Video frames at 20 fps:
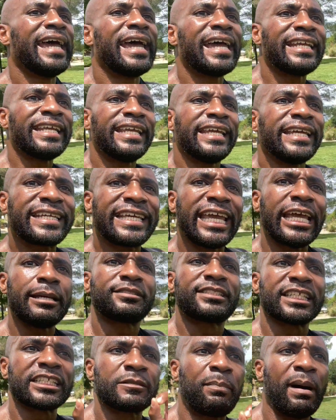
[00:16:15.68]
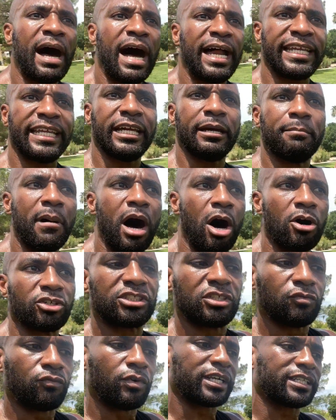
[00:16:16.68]
and he keeps his body in
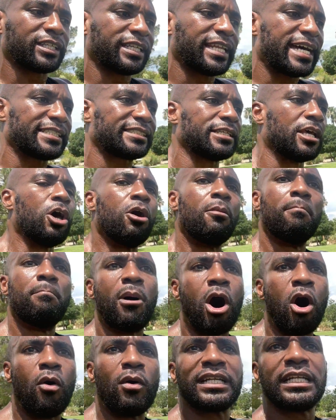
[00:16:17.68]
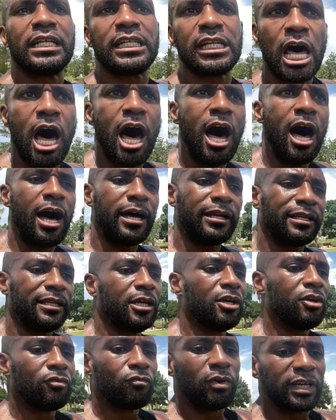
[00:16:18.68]
motion, whether that's mowing the lawn,
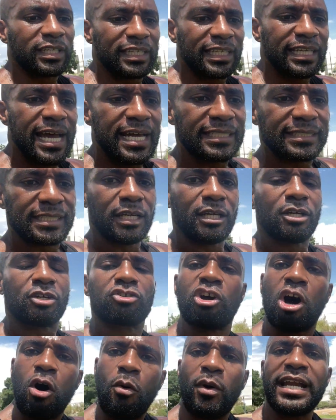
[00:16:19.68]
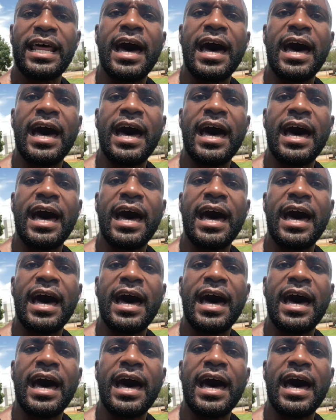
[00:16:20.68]
whether that's going